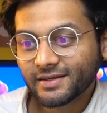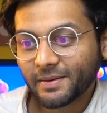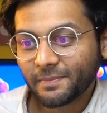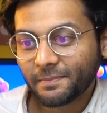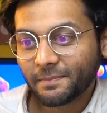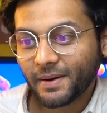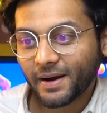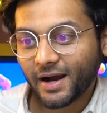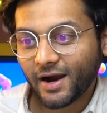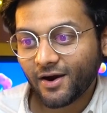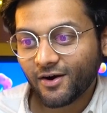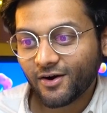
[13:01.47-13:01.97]

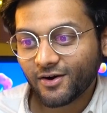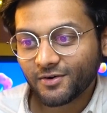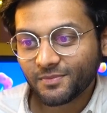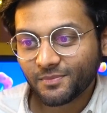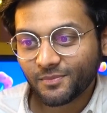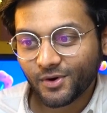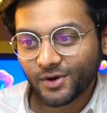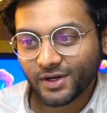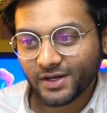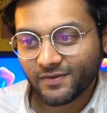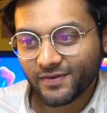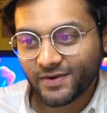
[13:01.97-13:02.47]
about
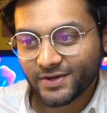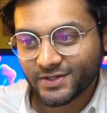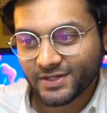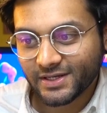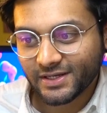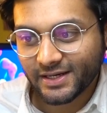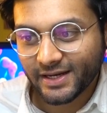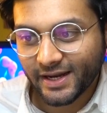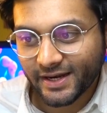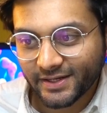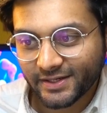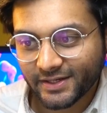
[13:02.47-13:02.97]

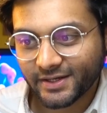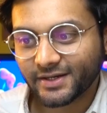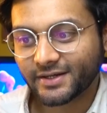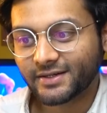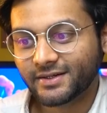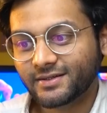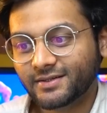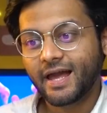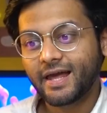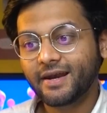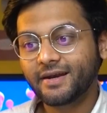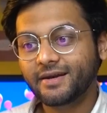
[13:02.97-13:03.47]
motivation
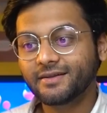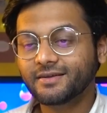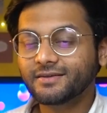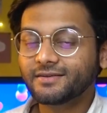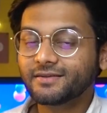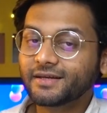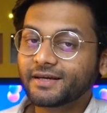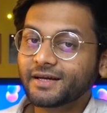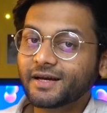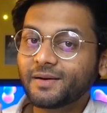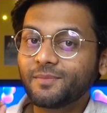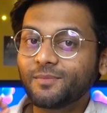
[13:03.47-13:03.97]
letter, and it is a
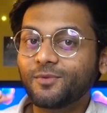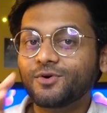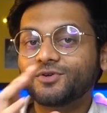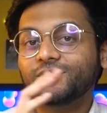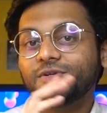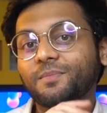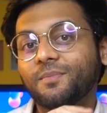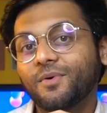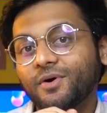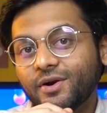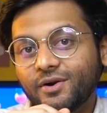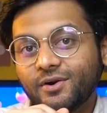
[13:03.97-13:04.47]
single most
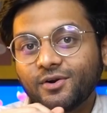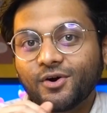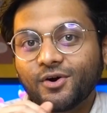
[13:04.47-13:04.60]
important